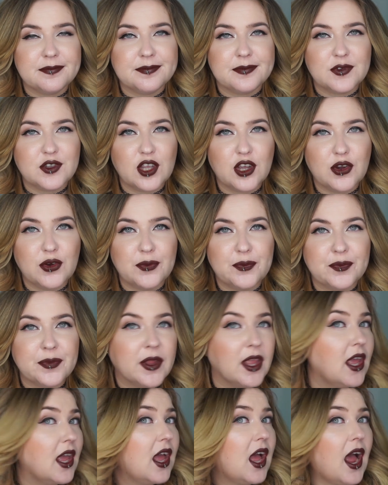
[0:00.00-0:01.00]
So
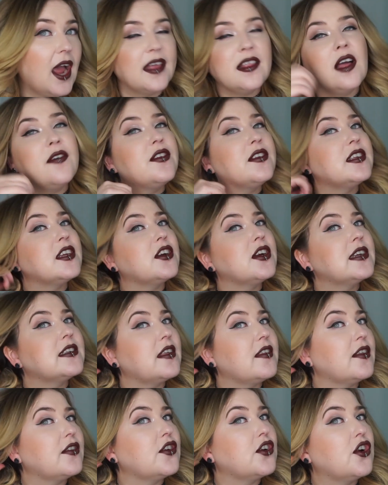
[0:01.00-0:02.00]
I love these earrings. I
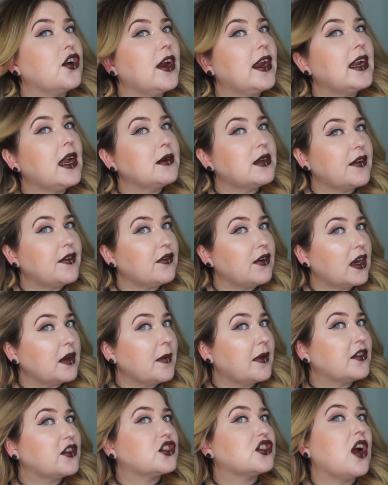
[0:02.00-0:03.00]
think they're great. I would definitely
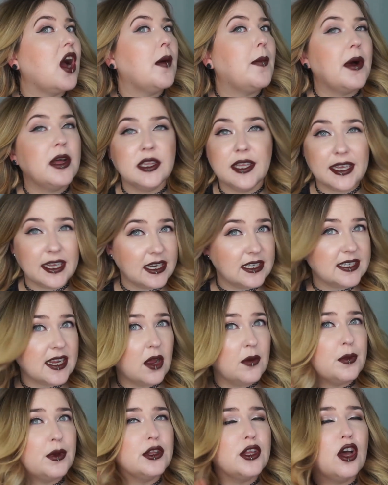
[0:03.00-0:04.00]
recommend the shop. I'll link it
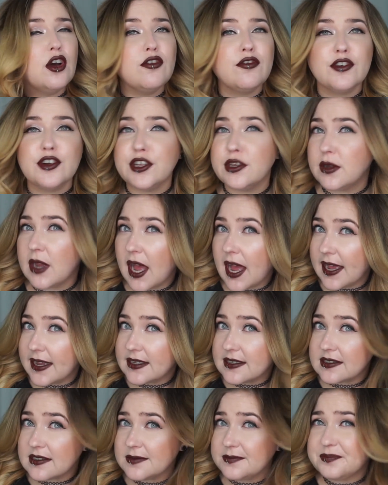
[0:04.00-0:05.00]
down below for you
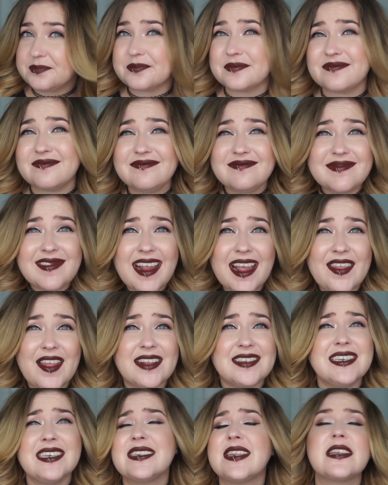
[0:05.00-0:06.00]
guys. And
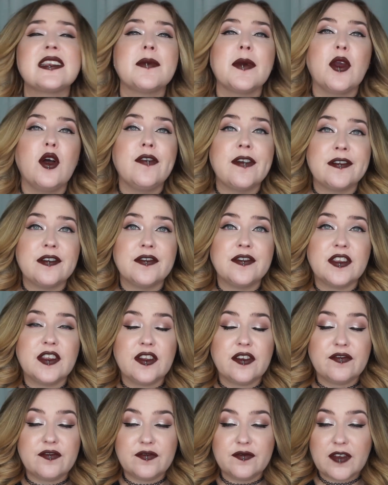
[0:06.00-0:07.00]
that's it. That's my whole
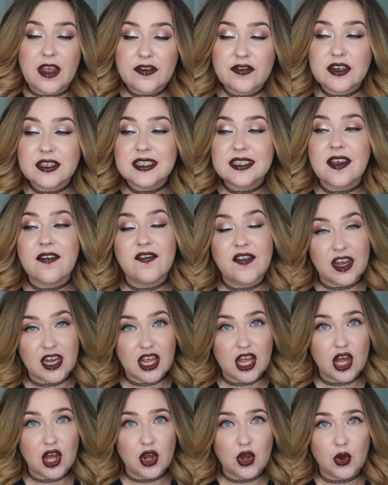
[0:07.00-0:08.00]
favorite favorites
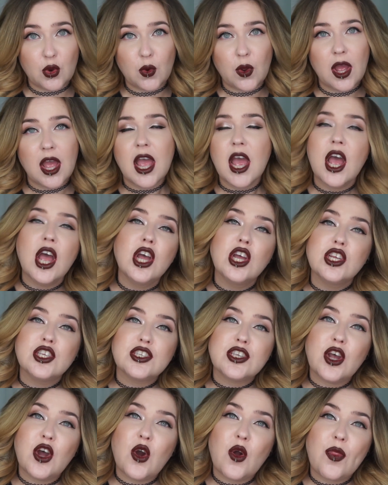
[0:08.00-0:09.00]
video.
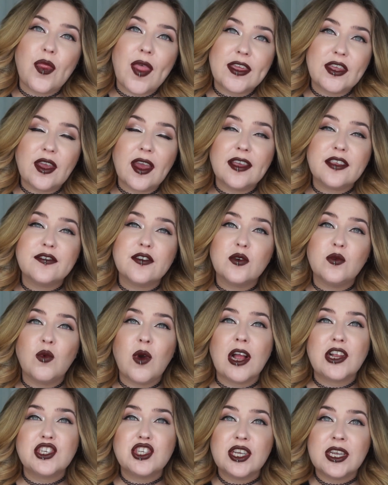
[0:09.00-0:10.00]
So thank you guys for
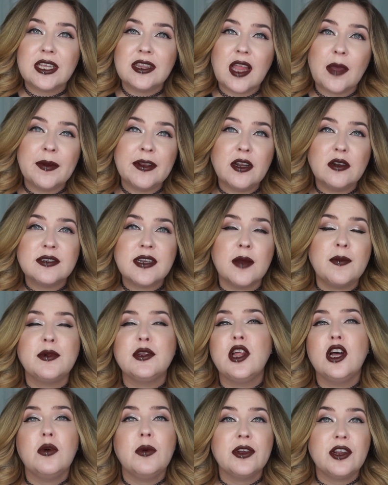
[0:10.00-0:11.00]
watching. Let me know down
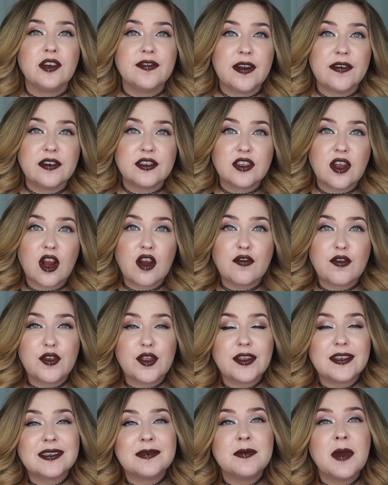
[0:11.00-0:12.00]
below what your favorites are for
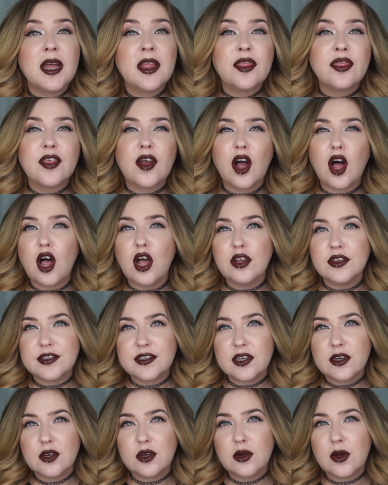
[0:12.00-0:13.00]
this month.
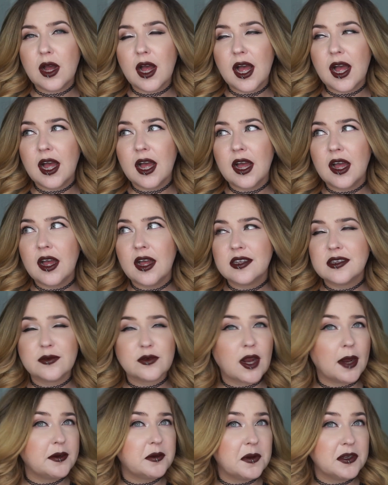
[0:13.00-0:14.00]
Also, uh,
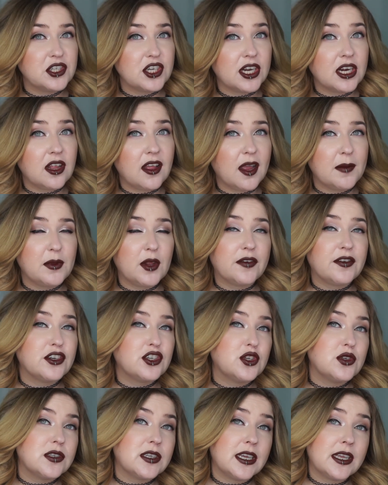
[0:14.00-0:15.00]
subscribe to my channel. I upload every
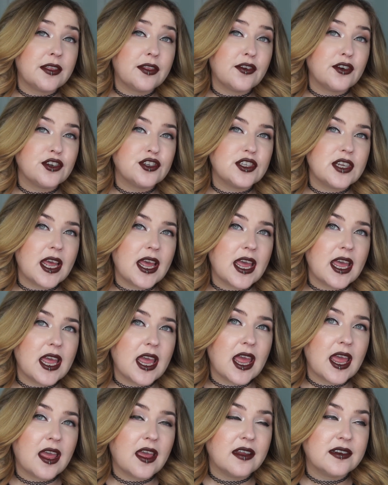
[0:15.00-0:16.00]
Tuesday and Thursday,
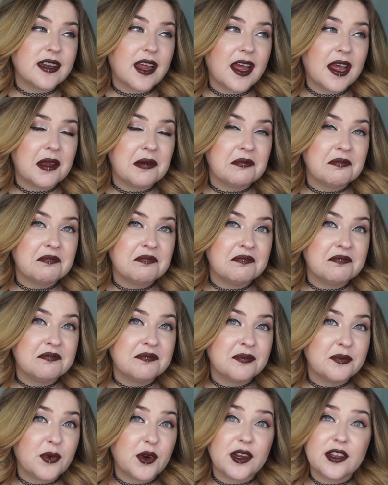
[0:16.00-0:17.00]
and I'm
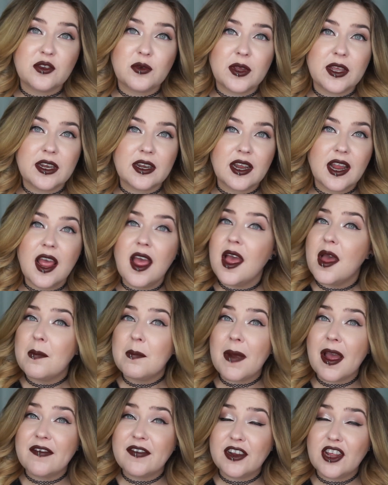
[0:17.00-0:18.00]
pretty sweet.
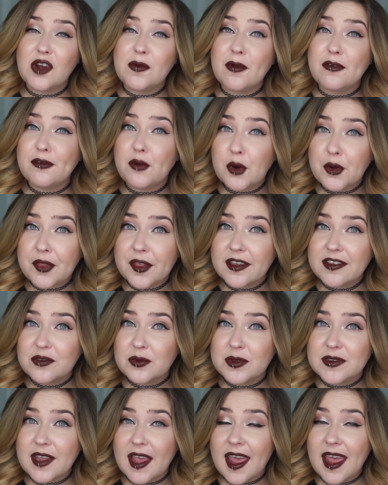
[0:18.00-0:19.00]
My video before this
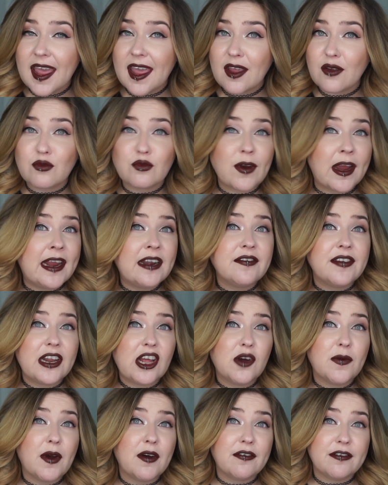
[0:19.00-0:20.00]
was a rant
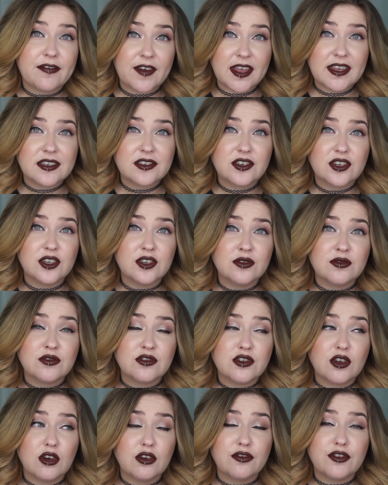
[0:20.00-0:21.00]
video about Facetune,
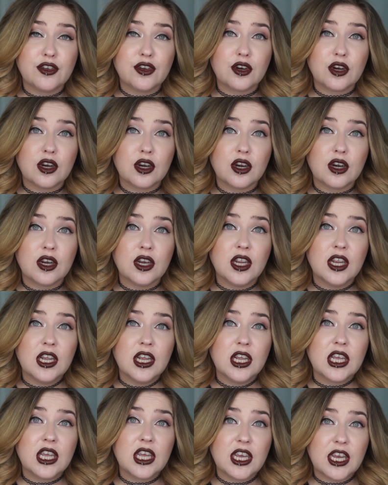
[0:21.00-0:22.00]
so if you're
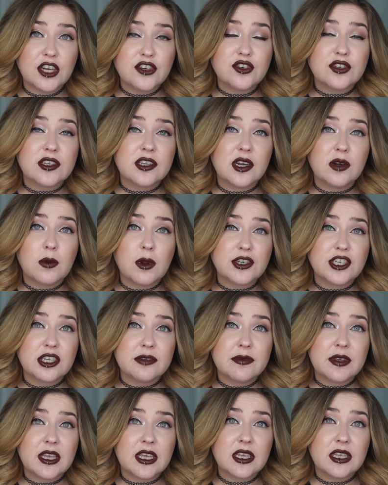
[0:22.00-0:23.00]
interested in watching
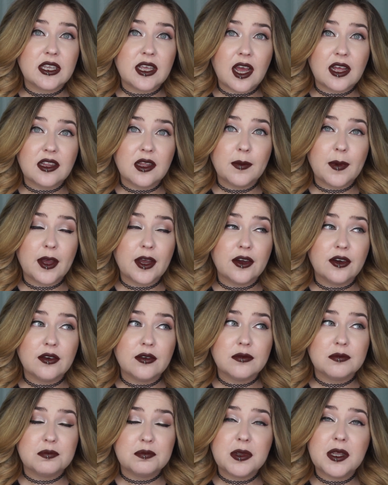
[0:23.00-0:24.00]
me yell
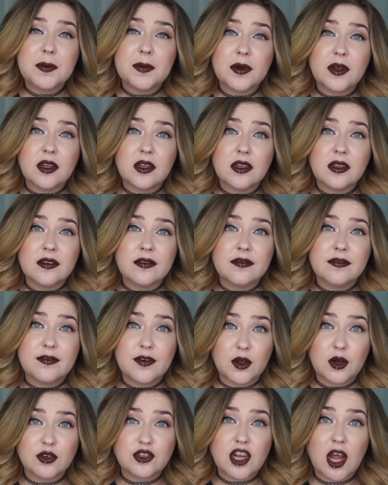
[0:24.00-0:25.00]
about people
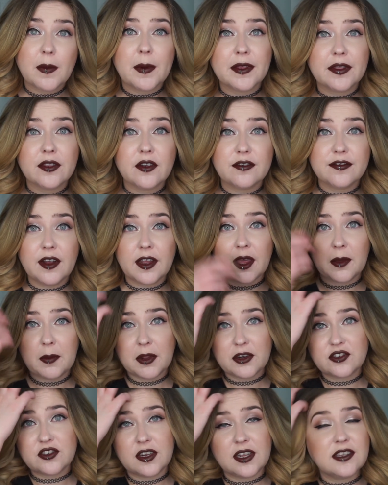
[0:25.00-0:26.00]
photoshopping their fucking
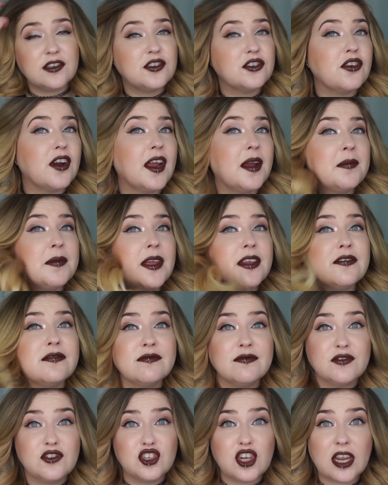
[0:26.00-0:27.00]
pictures on Instagram, then
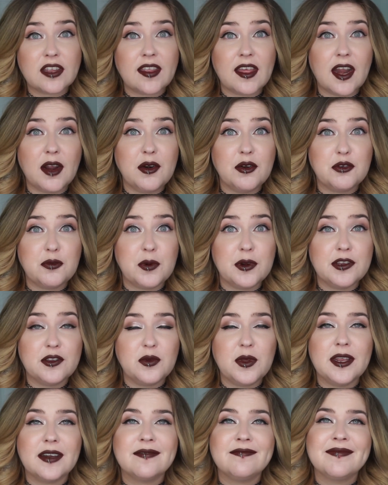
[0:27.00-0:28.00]
check that out. It was pretty
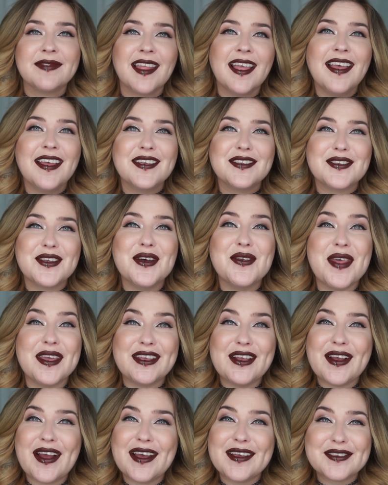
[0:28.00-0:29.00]
sweet. So thank
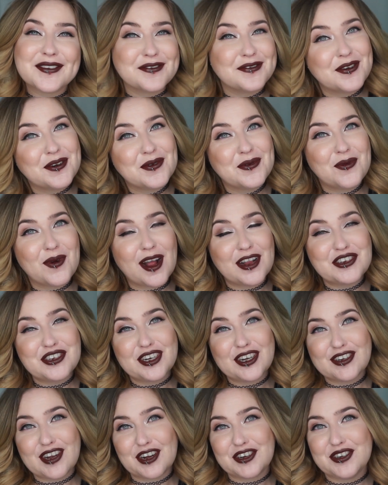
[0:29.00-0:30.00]
you guys for watching.
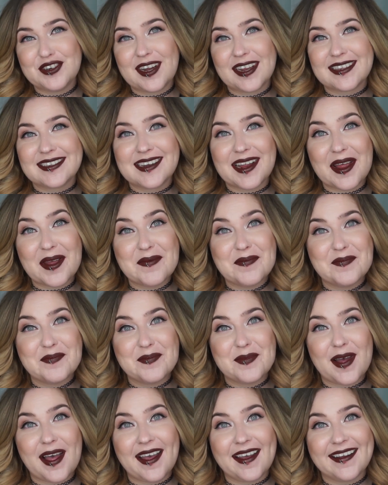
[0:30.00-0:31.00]
I'll talk to you next time.
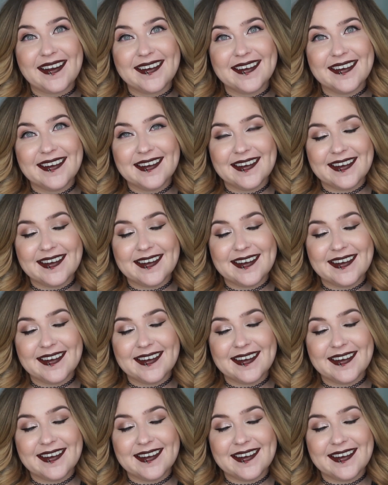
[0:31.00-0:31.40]
Bye.